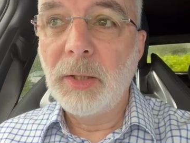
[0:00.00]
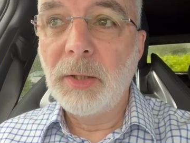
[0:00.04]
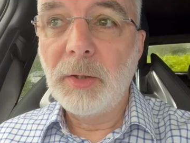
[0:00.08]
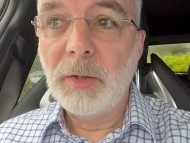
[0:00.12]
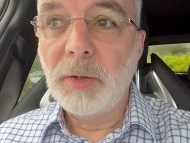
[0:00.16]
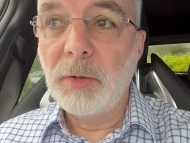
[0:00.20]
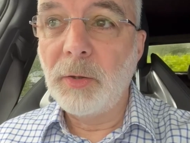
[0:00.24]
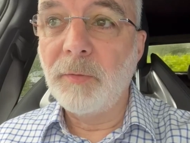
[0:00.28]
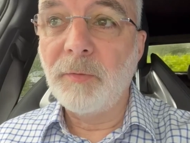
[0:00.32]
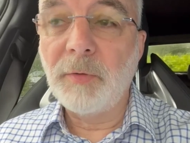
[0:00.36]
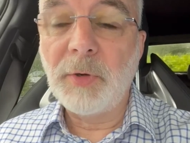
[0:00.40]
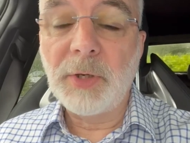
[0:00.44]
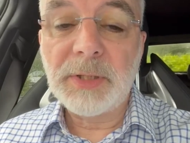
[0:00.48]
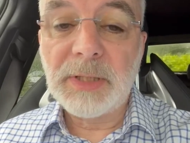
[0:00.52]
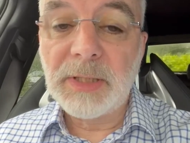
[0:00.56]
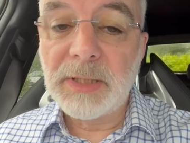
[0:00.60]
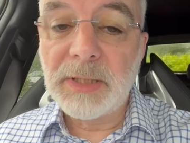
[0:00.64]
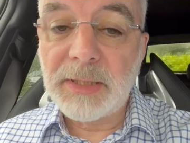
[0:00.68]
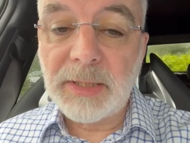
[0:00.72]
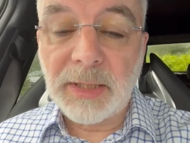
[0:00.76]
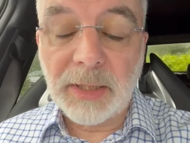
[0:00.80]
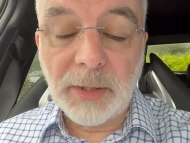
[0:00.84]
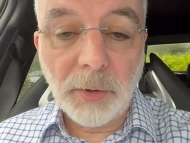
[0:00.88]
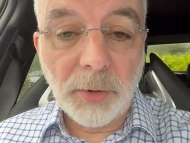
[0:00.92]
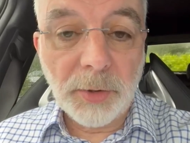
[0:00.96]
university
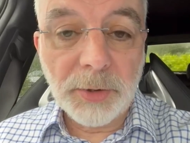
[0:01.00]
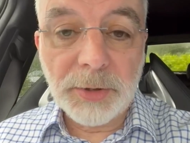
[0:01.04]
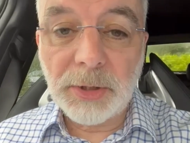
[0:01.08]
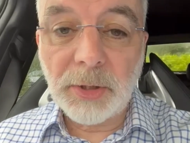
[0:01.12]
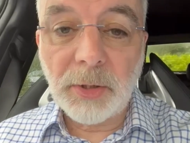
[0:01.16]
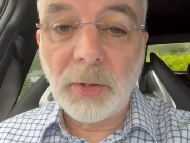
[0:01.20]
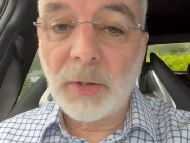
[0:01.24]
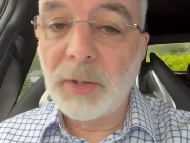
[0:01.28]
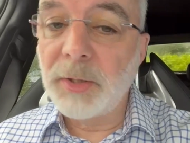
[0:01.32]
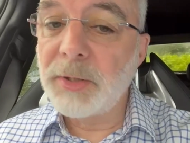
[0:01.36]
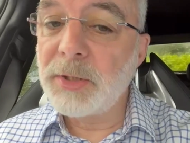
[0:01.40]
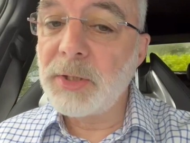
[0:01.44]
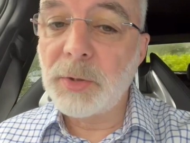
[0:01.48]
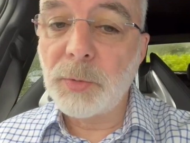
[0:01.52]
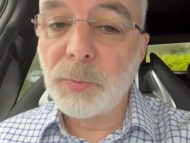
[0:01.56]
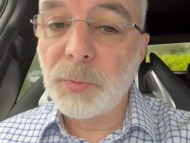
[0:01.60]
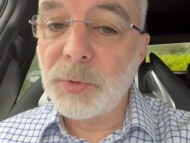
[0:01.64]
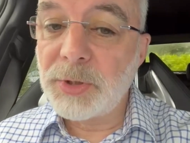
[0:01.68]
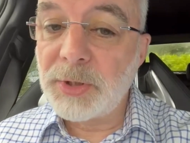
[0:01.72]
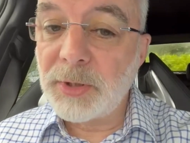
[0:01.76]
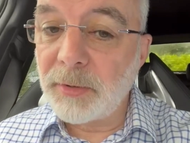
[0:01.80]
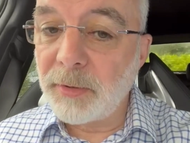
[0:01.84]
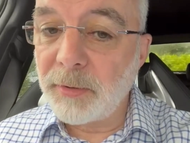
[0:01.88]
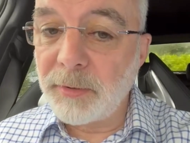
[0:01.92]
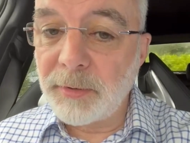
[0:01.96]
technology colleges,
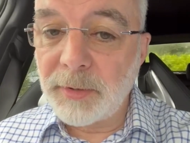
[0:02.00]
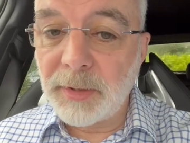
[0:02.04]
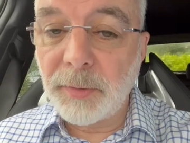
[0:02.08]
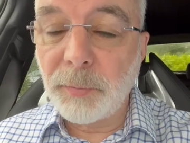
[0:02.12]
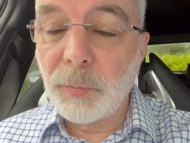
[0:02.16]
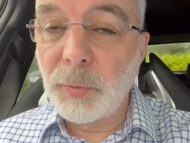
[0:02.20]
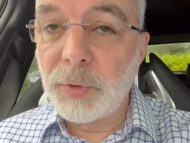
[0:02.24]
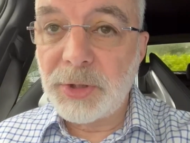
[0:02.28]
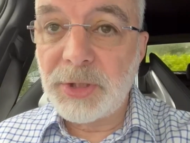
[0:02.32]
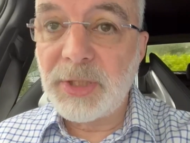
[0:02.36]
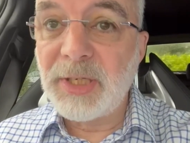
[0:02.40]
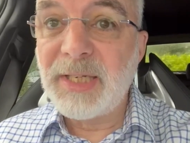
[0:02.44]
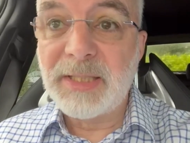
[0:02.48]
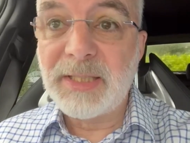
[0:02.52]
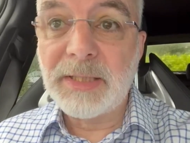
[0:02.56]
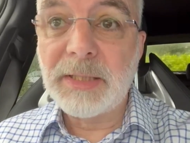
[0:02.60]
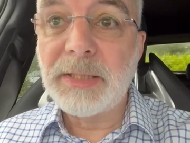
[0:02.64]
which is